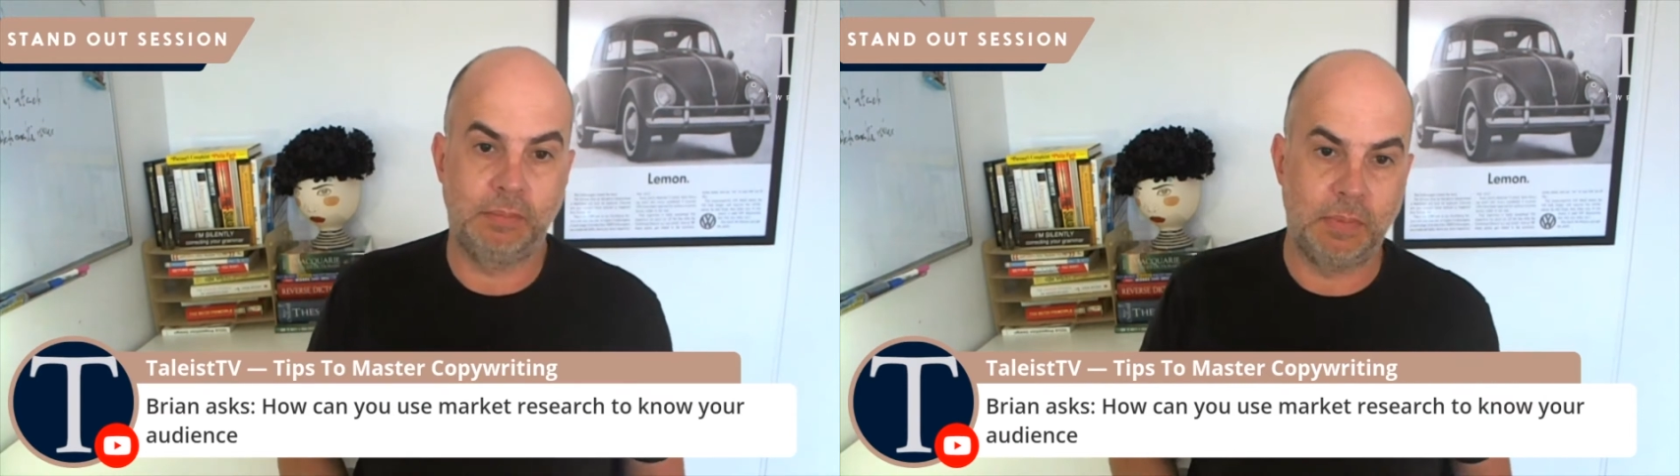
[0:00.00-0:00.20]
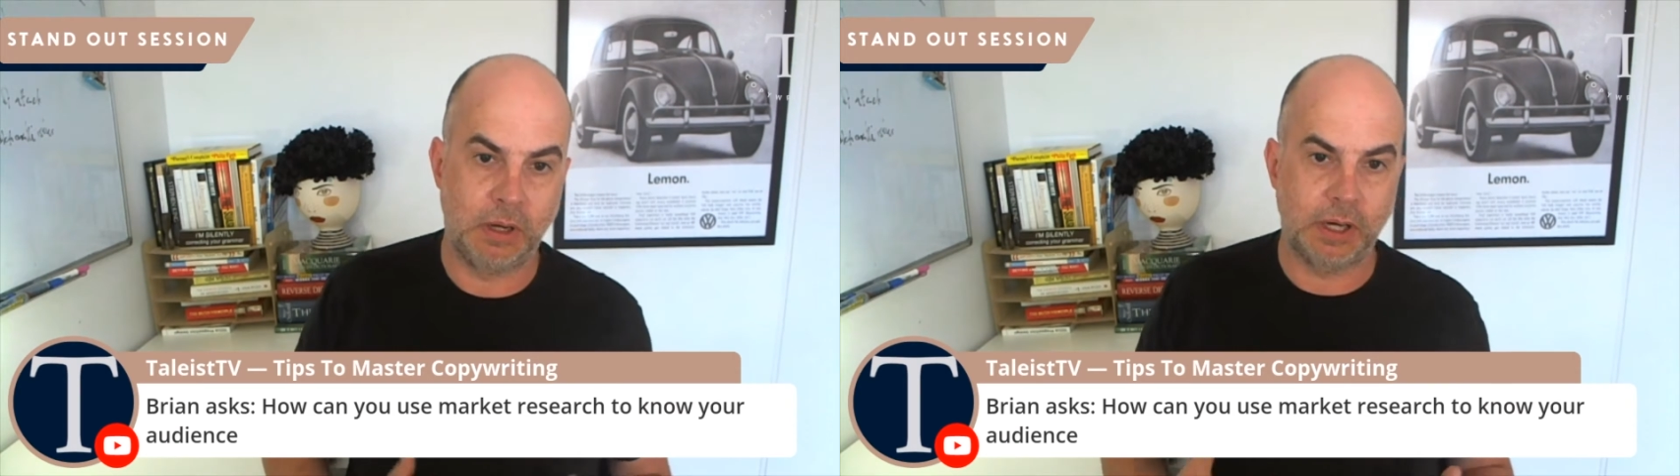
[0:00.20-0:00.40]

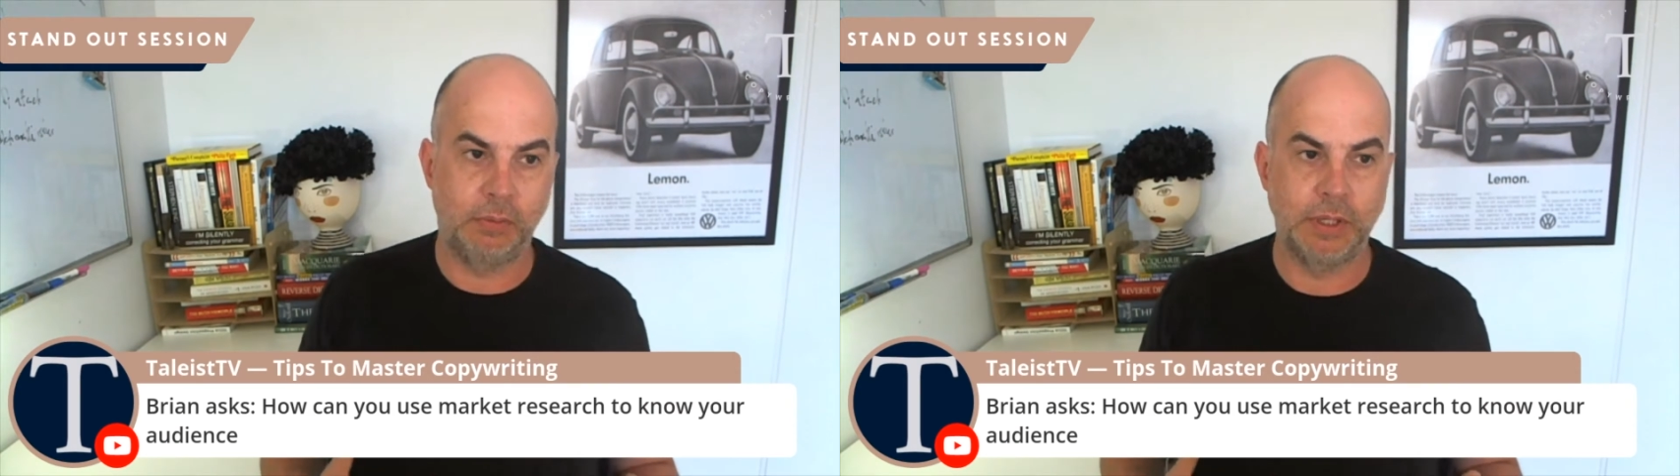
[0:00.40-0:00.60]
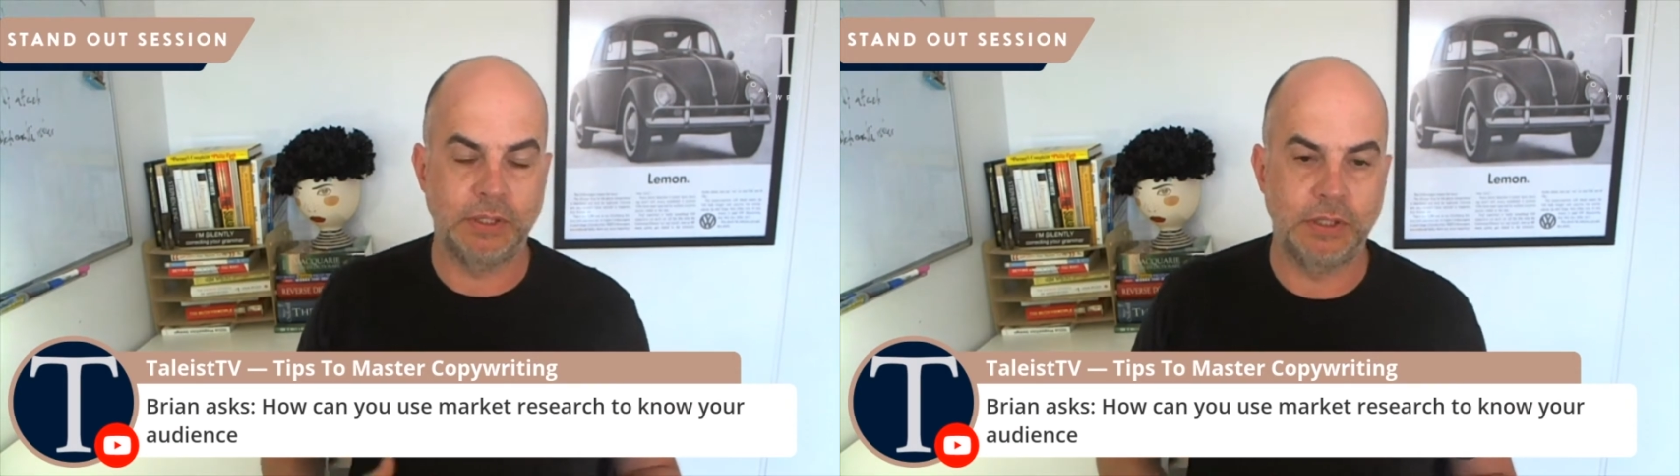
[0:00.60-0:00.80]
market
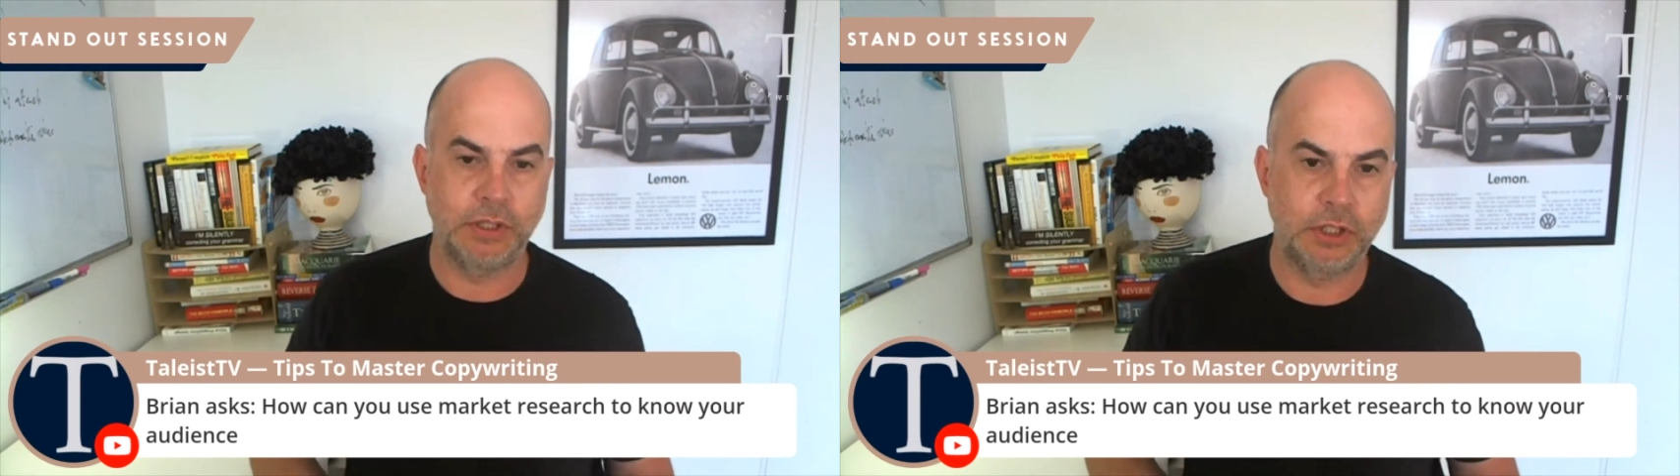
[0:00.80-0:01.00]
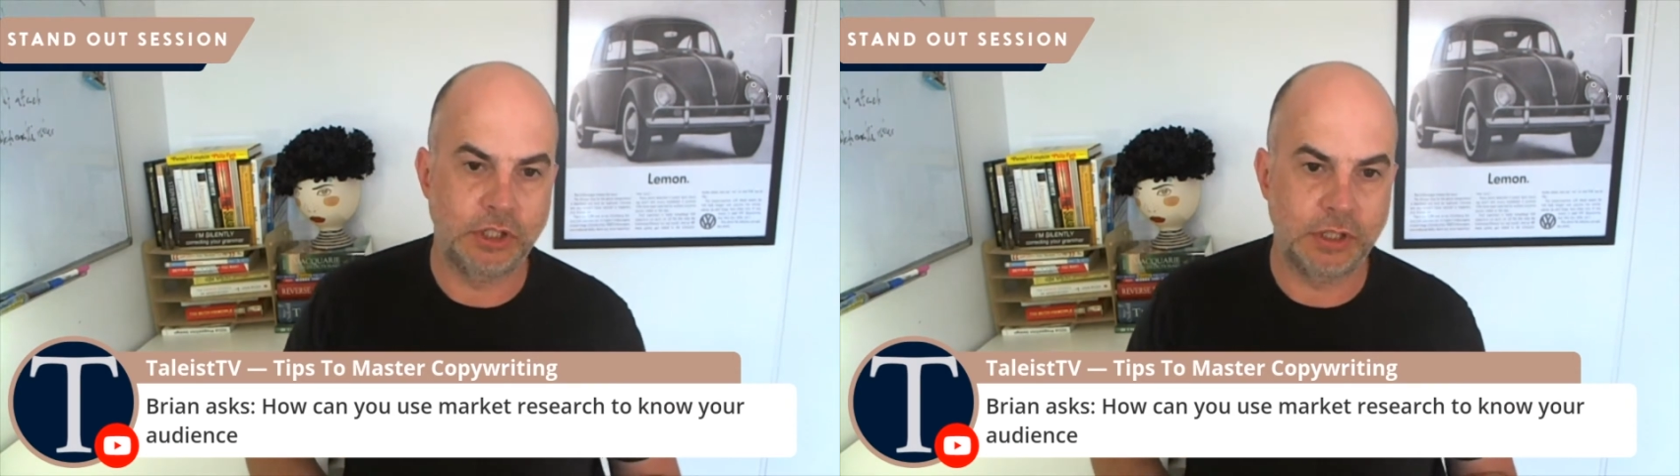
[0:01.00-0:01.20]

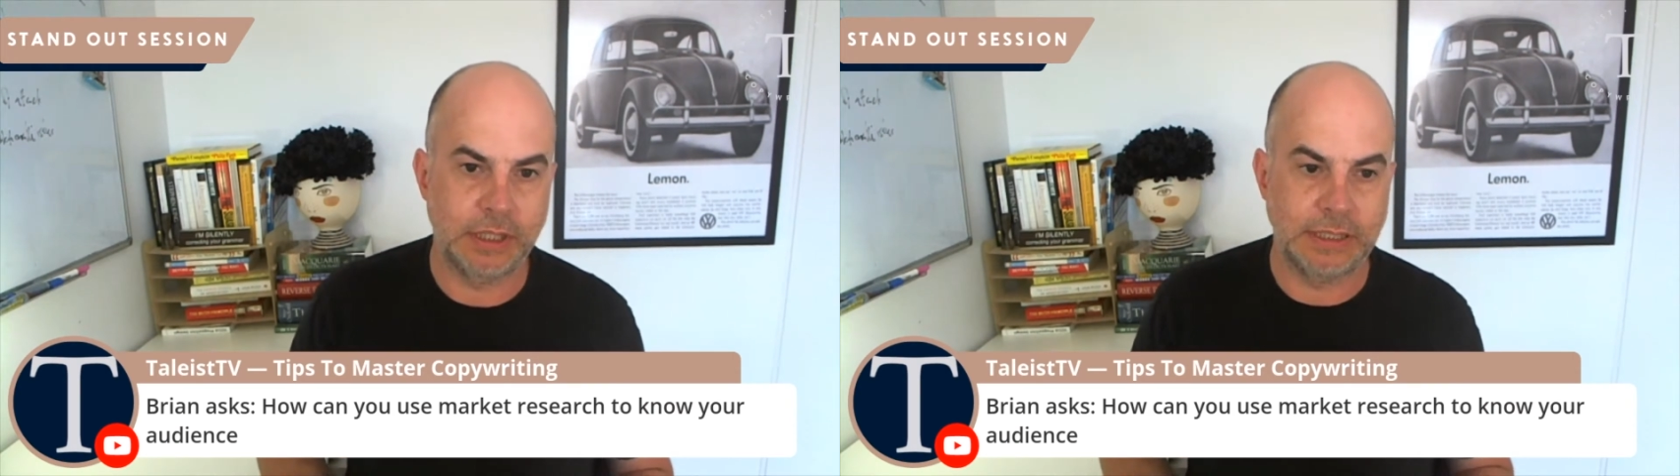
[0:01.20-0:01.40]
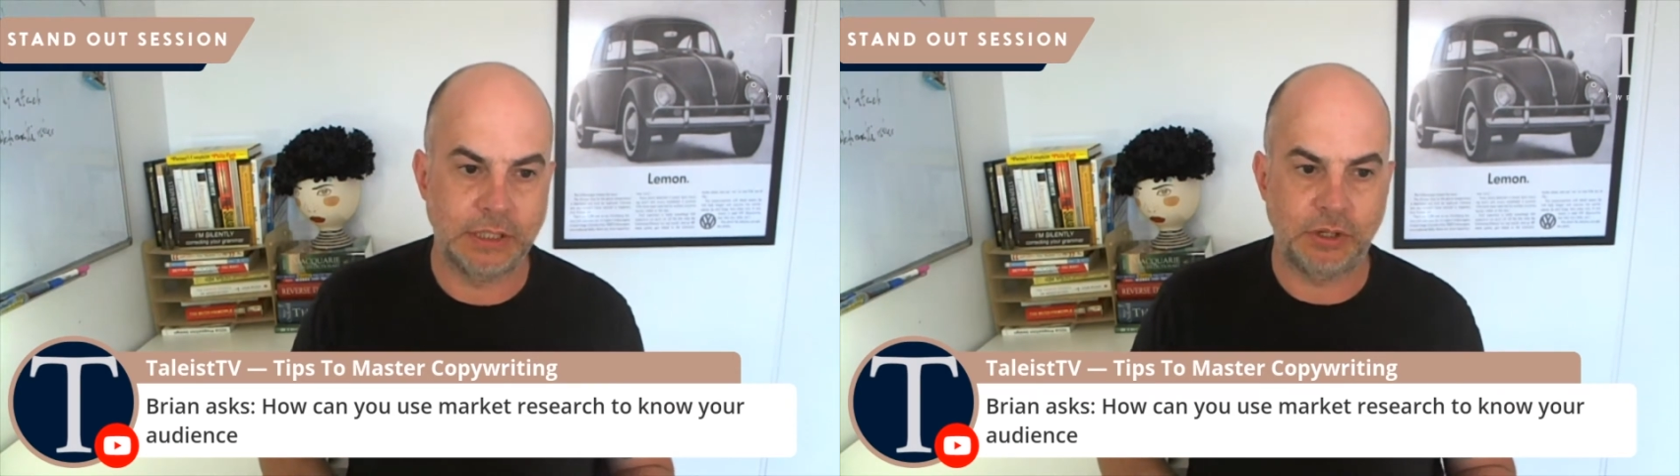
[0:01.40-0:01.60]
research
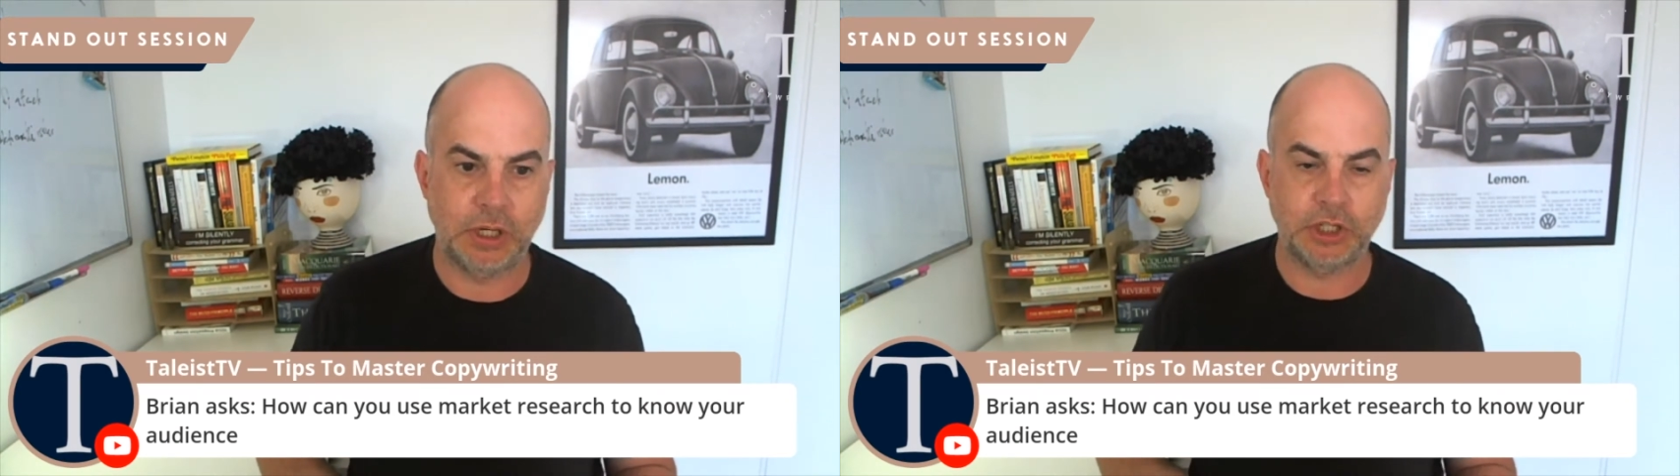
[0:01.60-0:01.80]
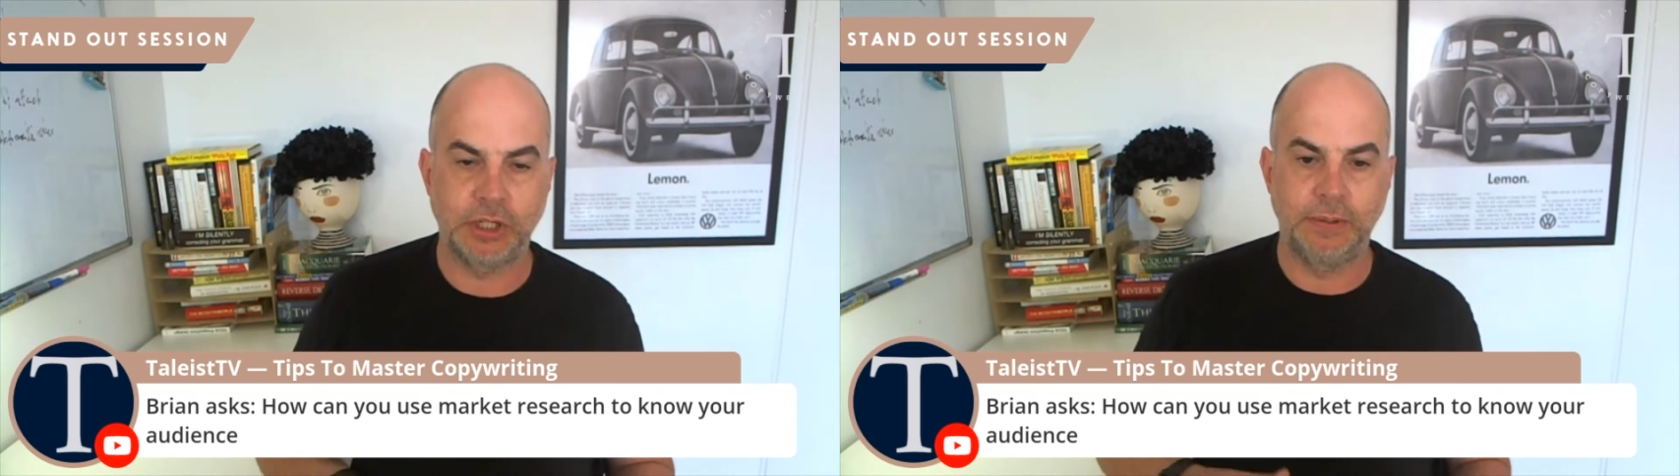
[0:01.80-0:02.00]

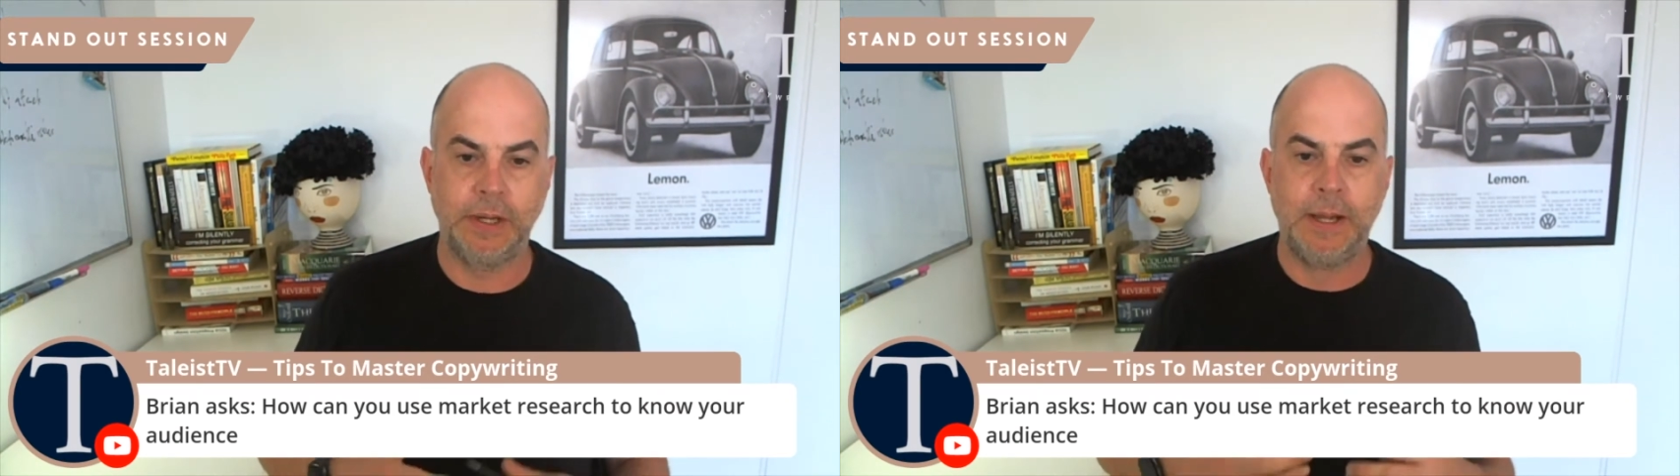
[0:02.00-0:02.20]
instruction.